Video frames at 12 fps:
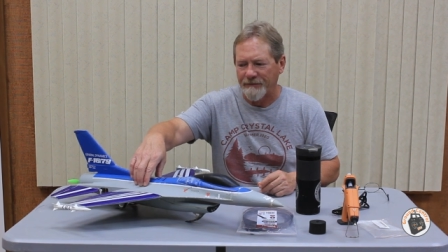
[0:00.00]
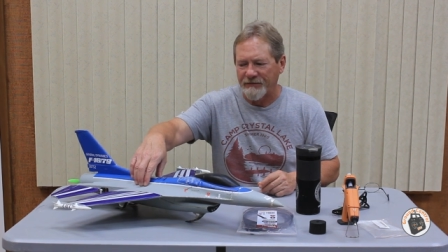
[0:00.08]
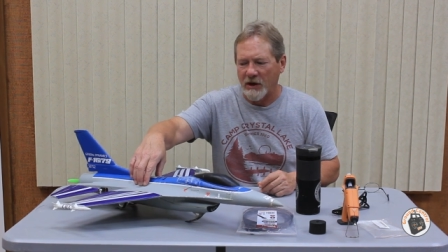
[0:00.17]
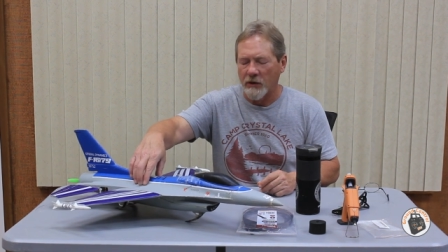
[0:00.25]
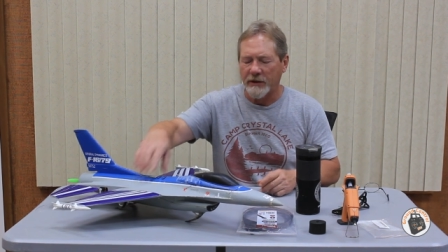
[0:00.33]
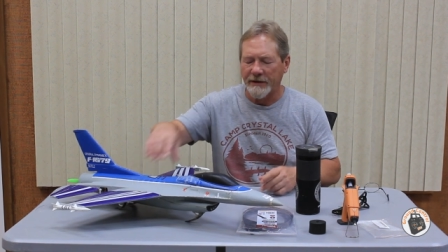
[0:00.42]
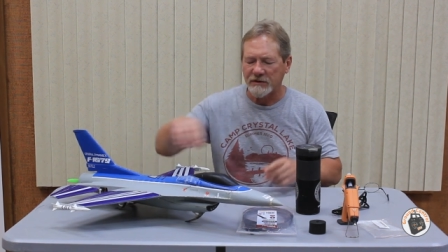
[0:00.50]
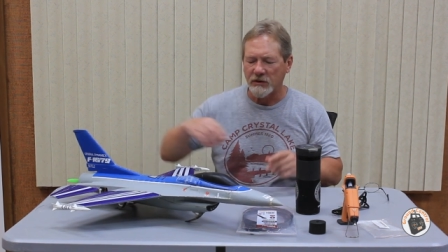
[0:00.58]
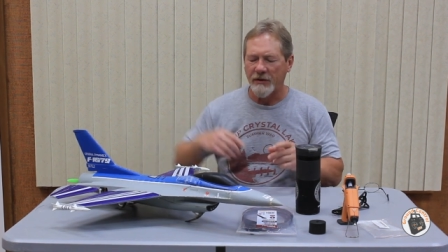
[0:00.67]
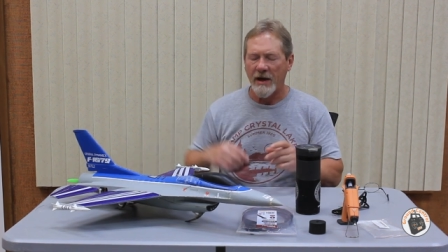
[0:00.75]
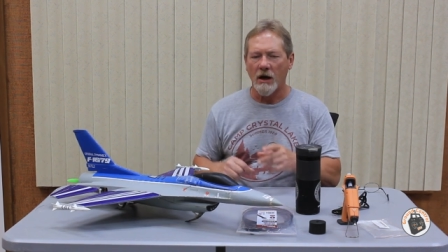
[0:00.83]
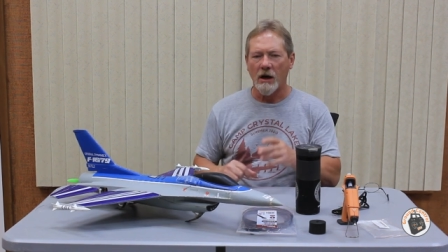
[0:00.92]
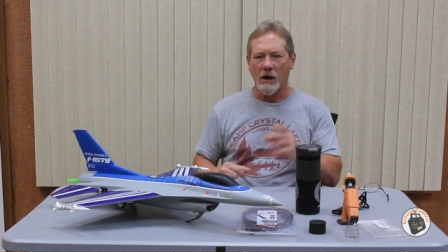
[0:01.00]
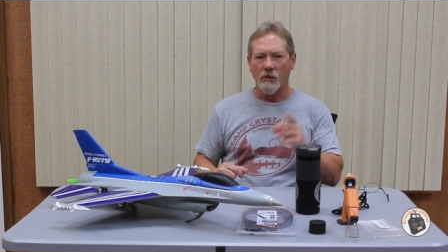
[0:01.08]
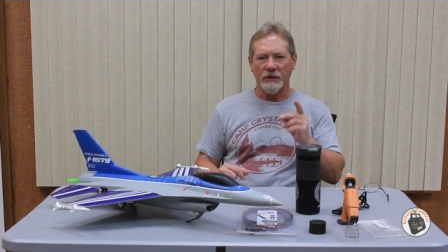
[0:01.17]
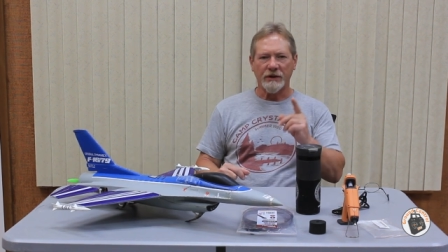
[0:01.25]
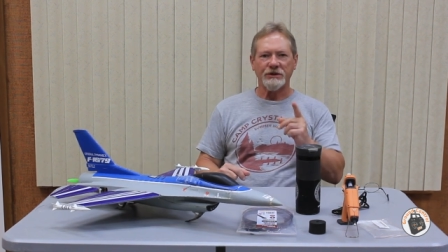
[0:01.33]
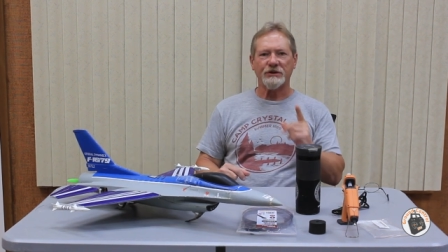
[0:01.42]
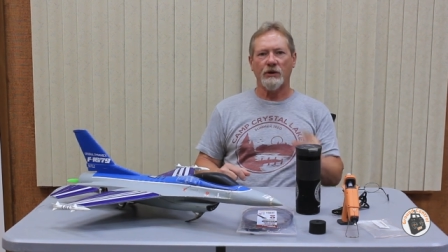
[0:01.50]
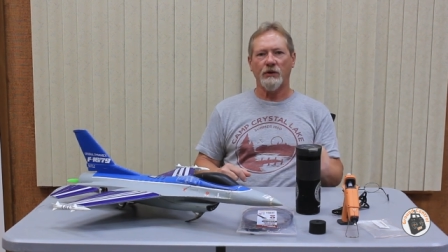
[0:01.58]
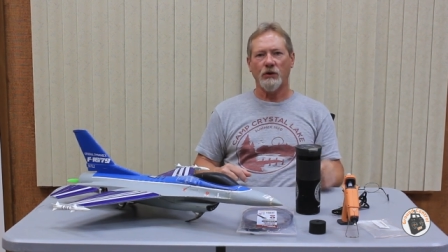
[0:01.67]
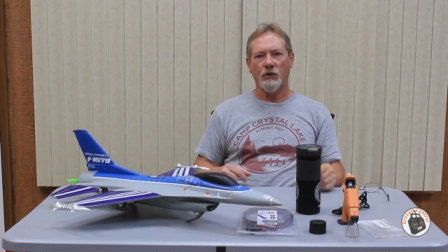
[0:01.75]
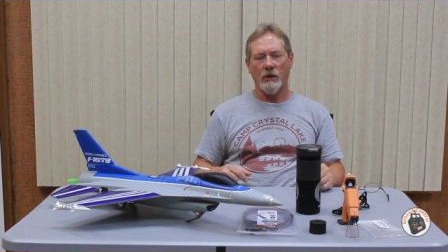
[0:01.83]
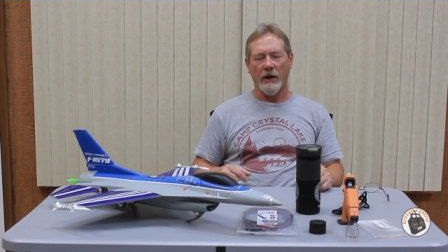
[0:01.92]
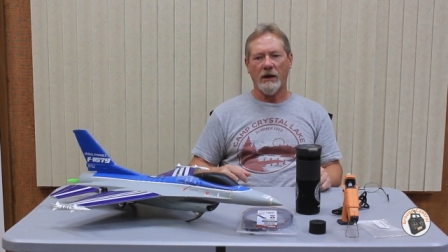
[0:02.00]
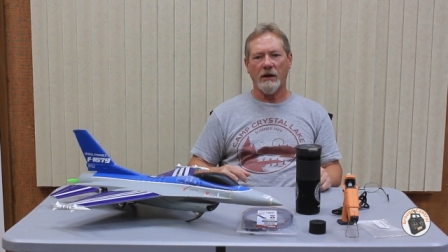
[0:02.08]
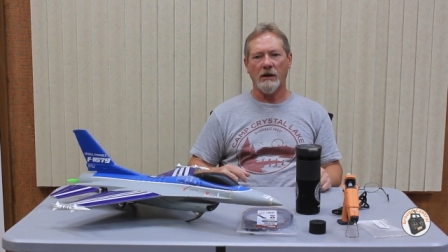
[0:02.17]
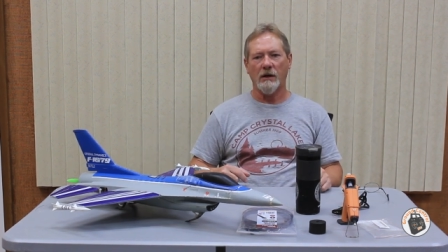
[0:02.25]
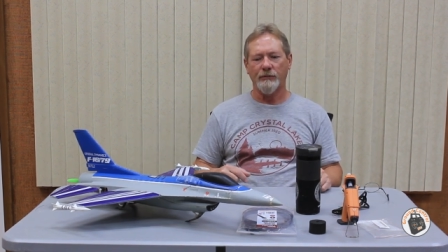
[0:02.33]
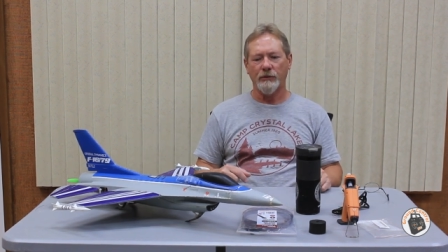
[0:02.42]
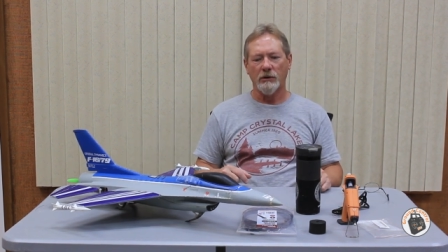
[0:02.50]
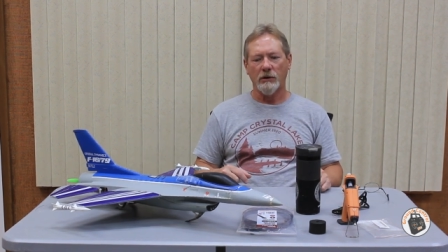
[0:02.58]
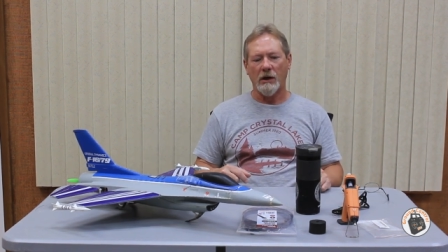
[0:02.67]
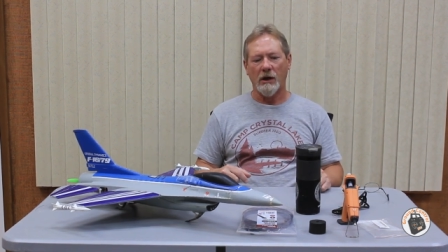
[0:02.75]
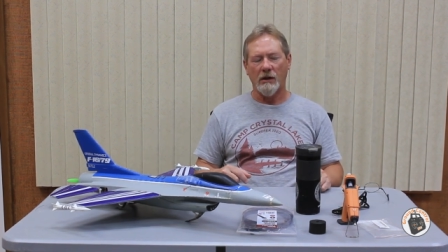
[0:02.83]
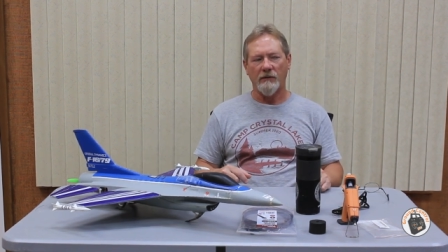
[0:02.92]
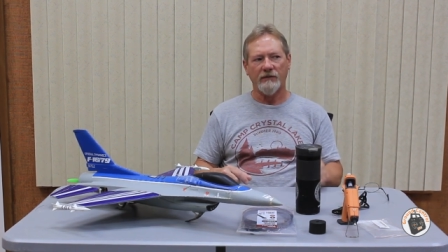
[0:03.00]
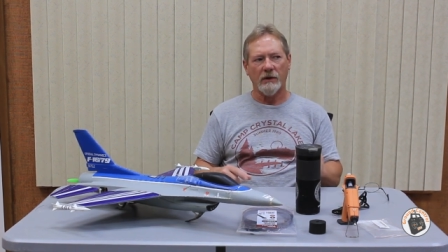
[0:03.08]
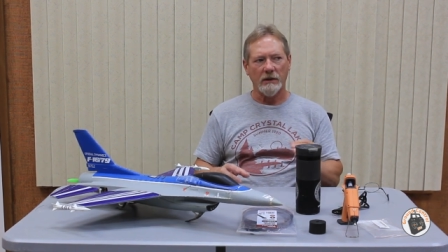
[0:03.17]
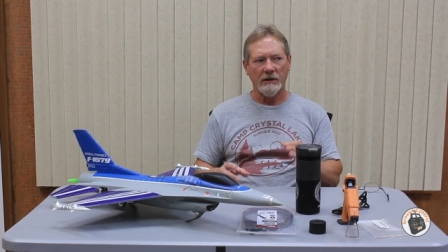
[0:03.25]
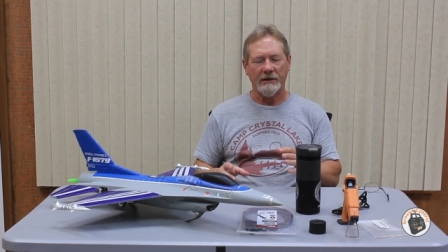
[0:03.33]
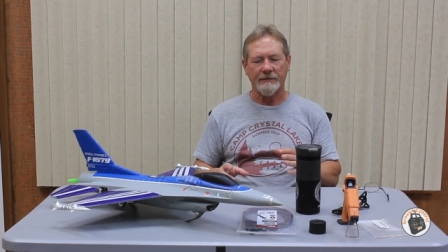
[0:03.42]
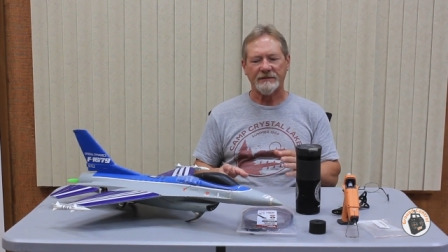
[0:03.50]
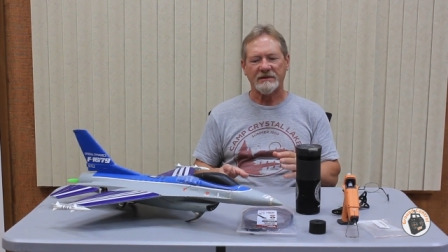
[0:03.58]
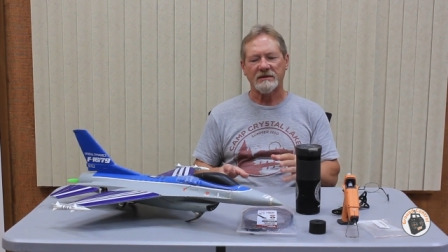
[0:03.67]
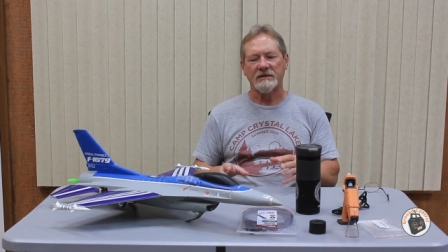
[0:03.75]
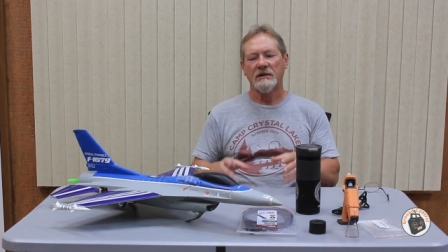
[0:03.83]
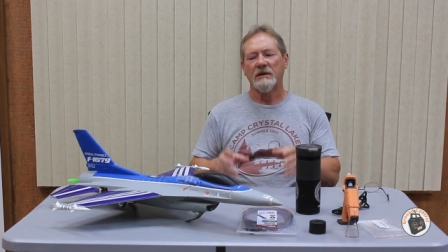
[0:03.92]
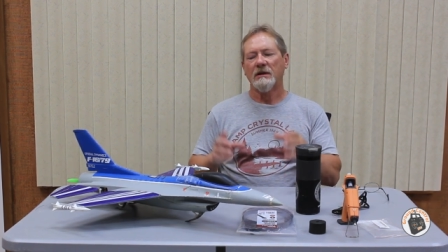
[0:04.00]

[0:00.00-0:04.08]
Okay, so now I want to show you a couple of clips